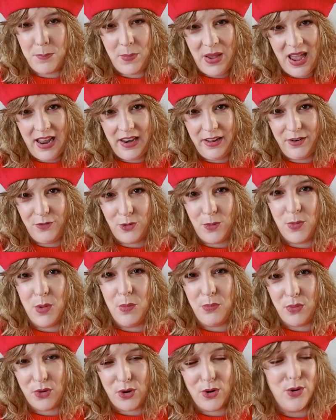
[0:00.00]
palette from
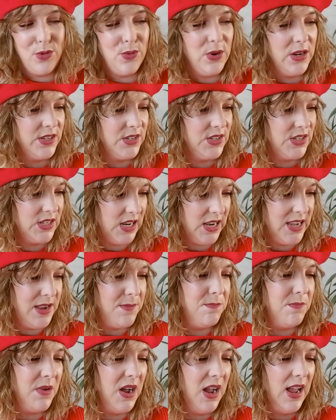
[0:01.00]
the Pro
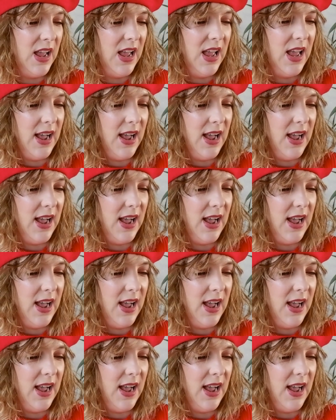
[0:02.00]
Slim